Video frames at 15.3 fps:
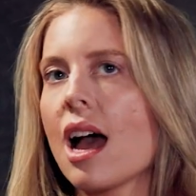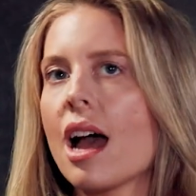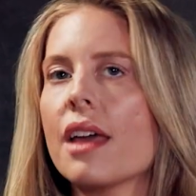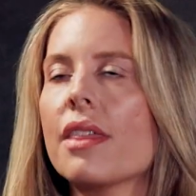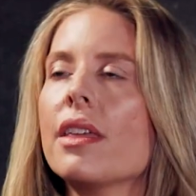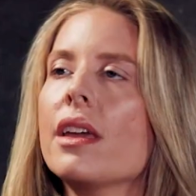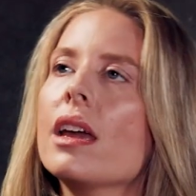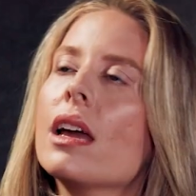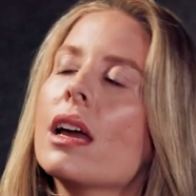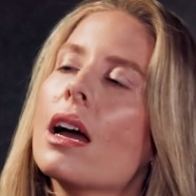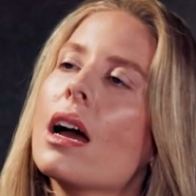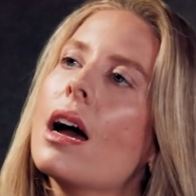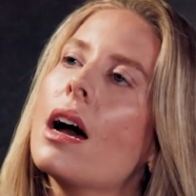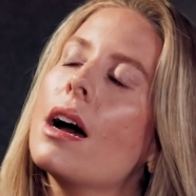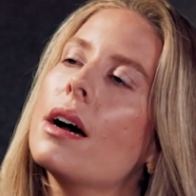I think
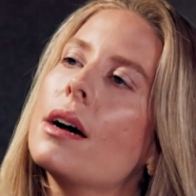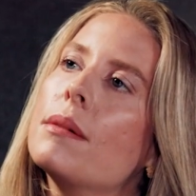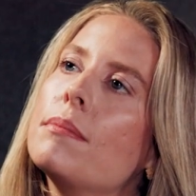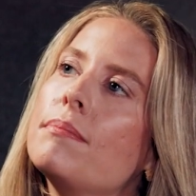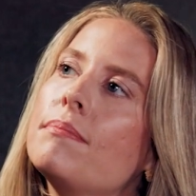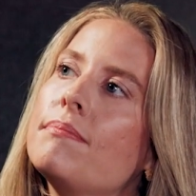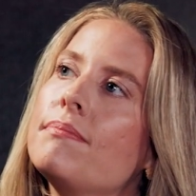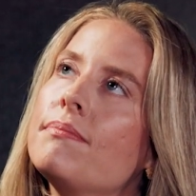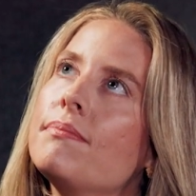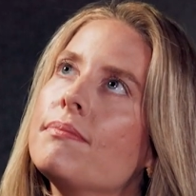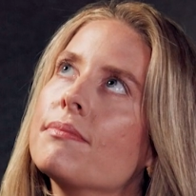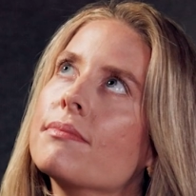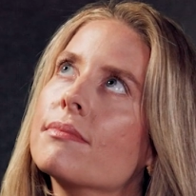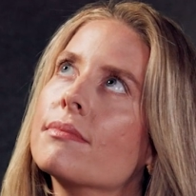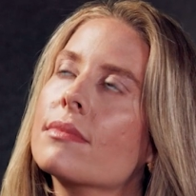um,
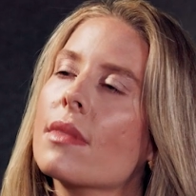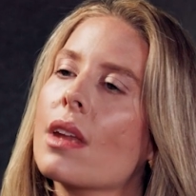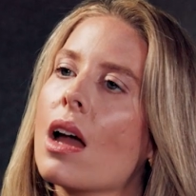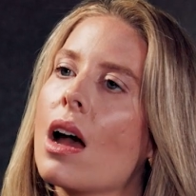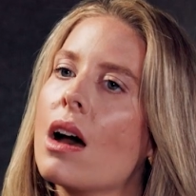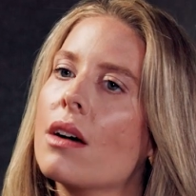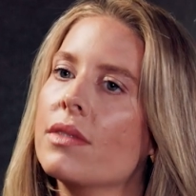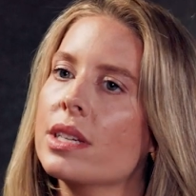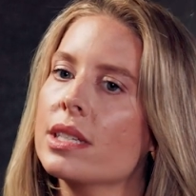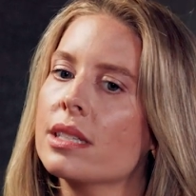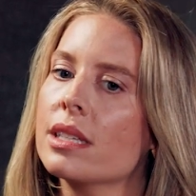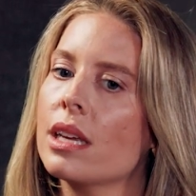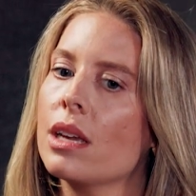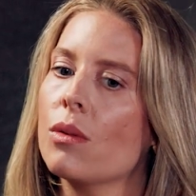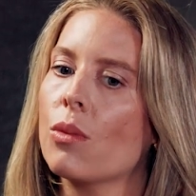
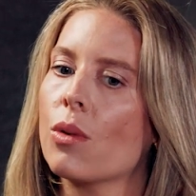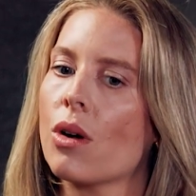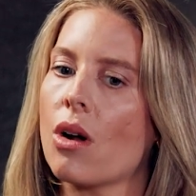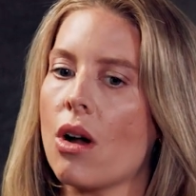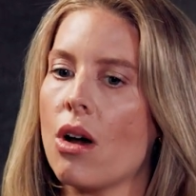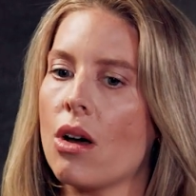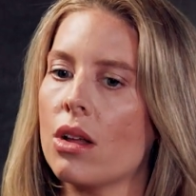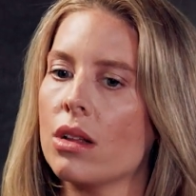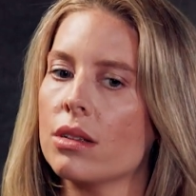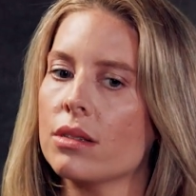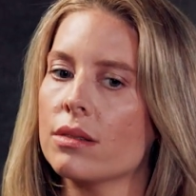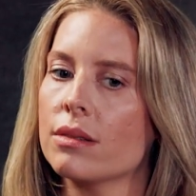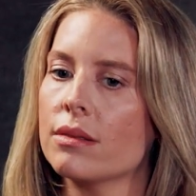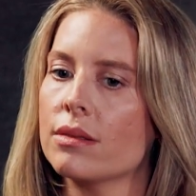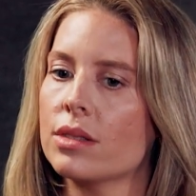obviously we're
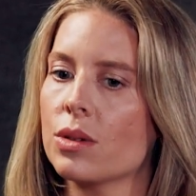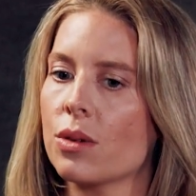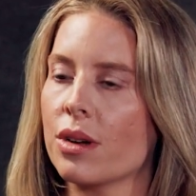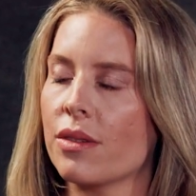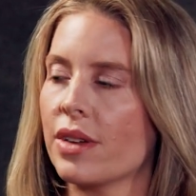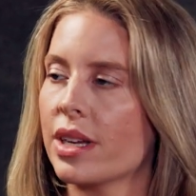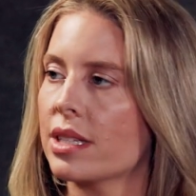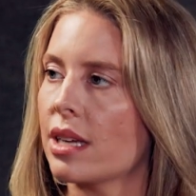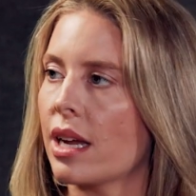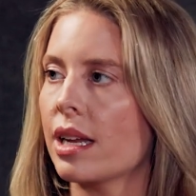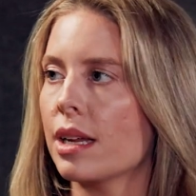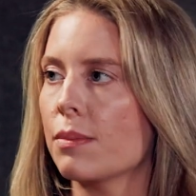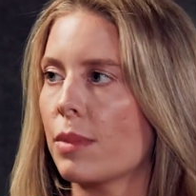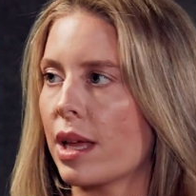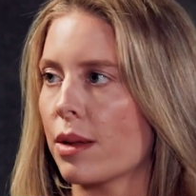all sort of
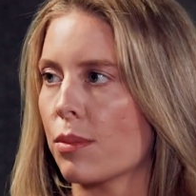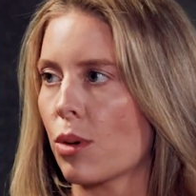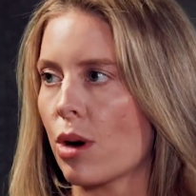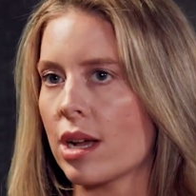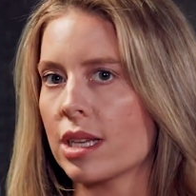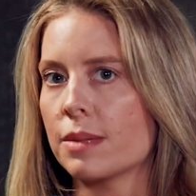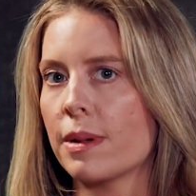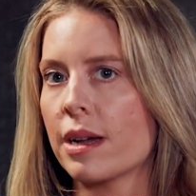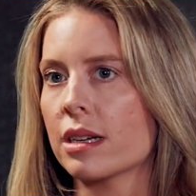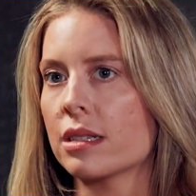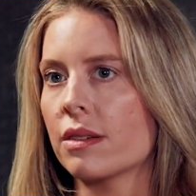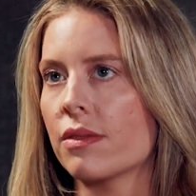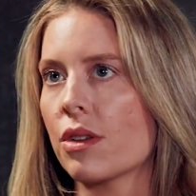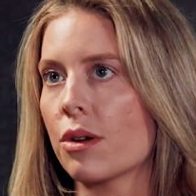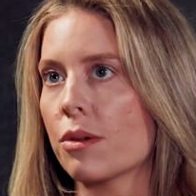excited by the prospect
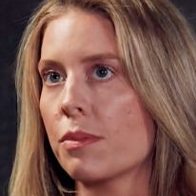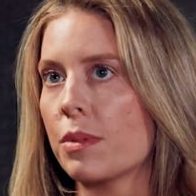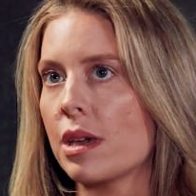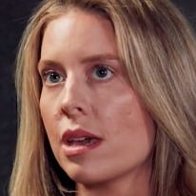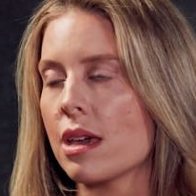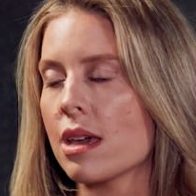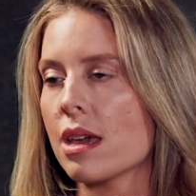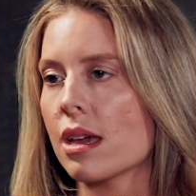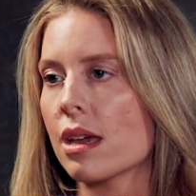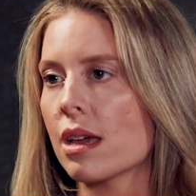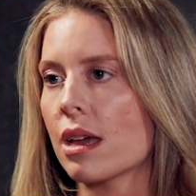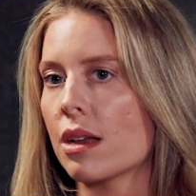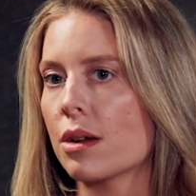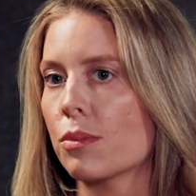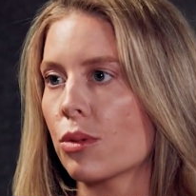of there being
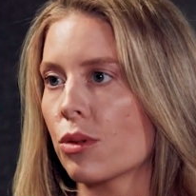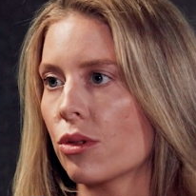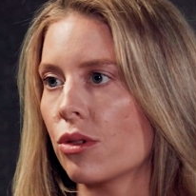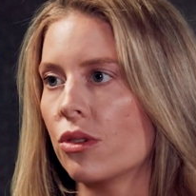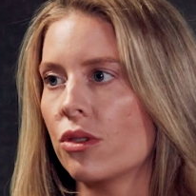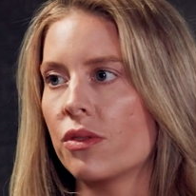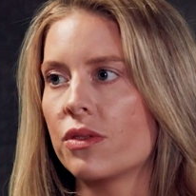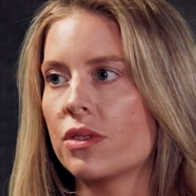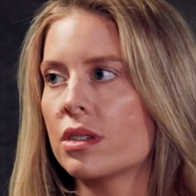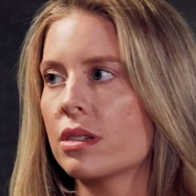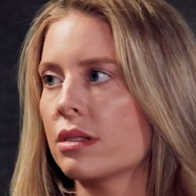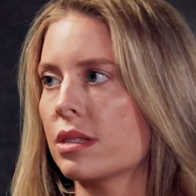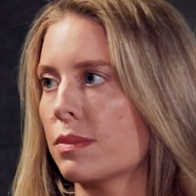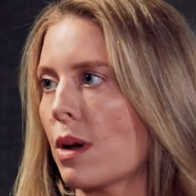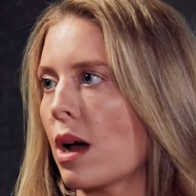an approved
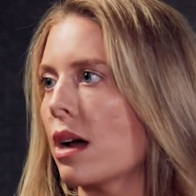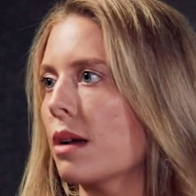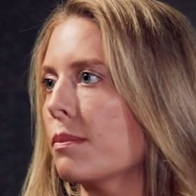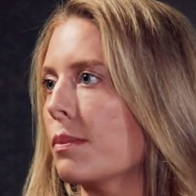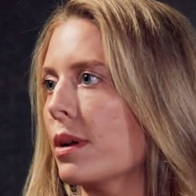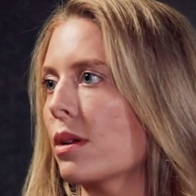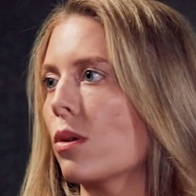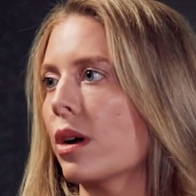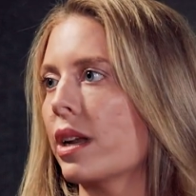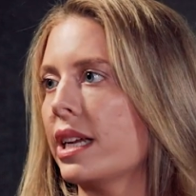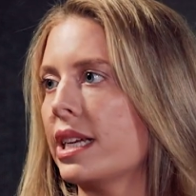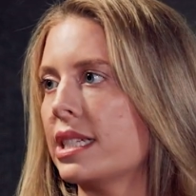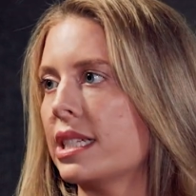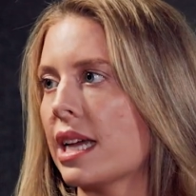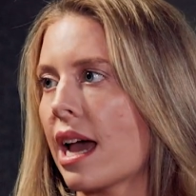spot Bitcoin
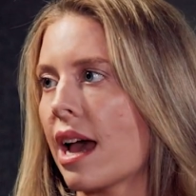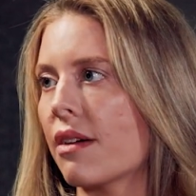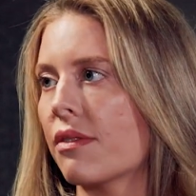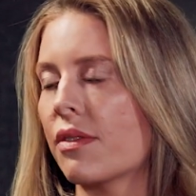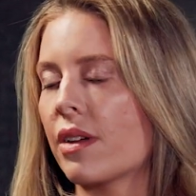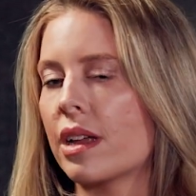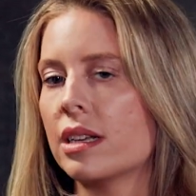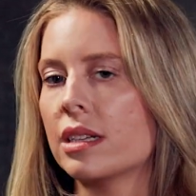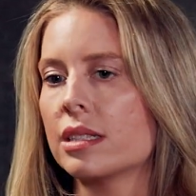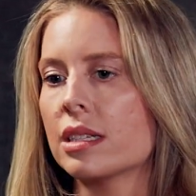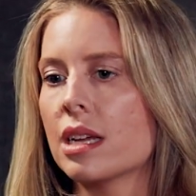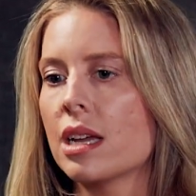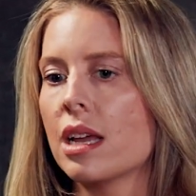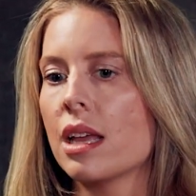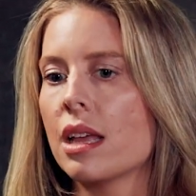ETF and
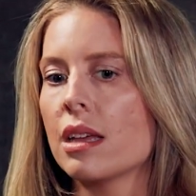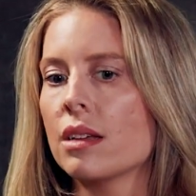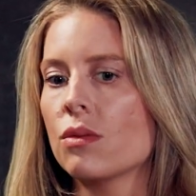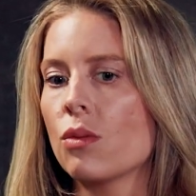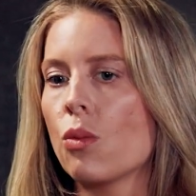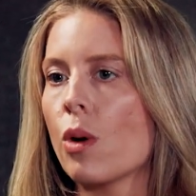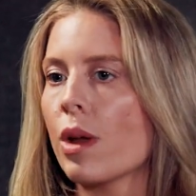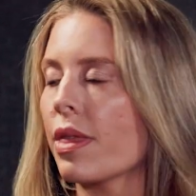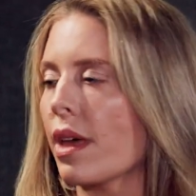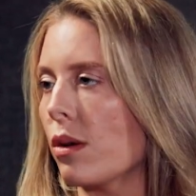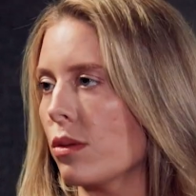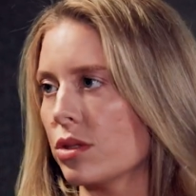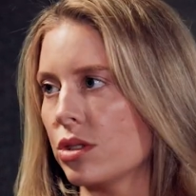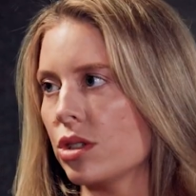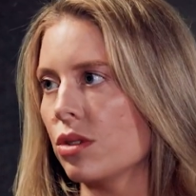what that
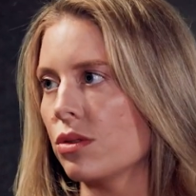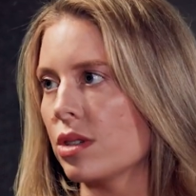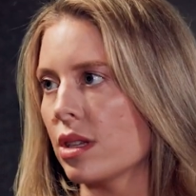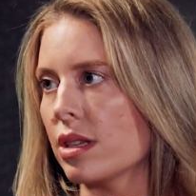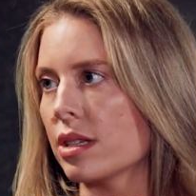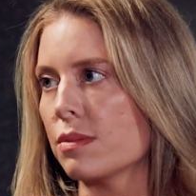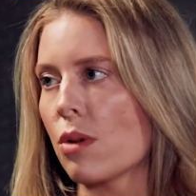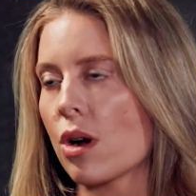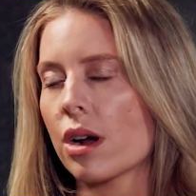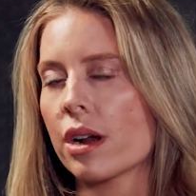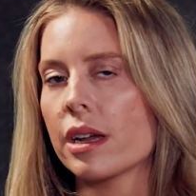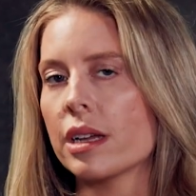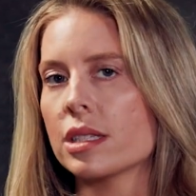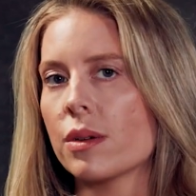will do to this market.